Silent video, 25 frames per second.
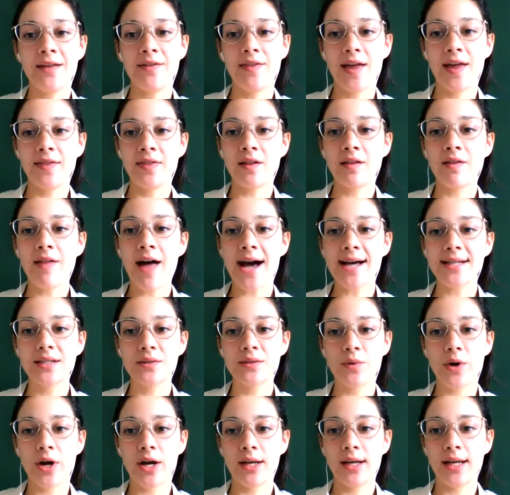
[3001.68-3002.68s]
And then the
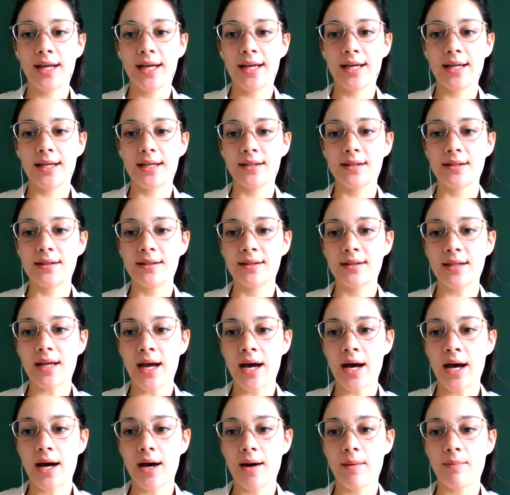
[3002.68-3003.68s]
last one is
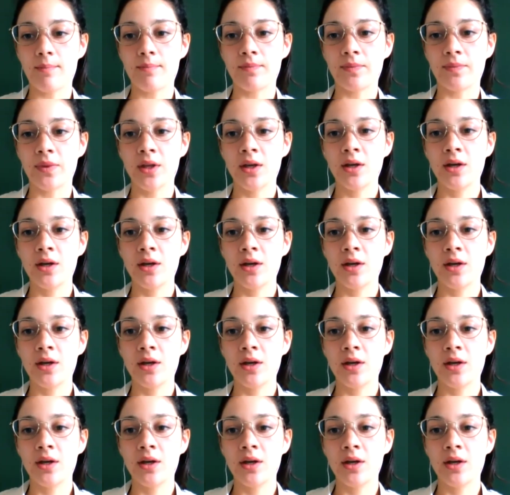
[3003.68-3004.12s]
um,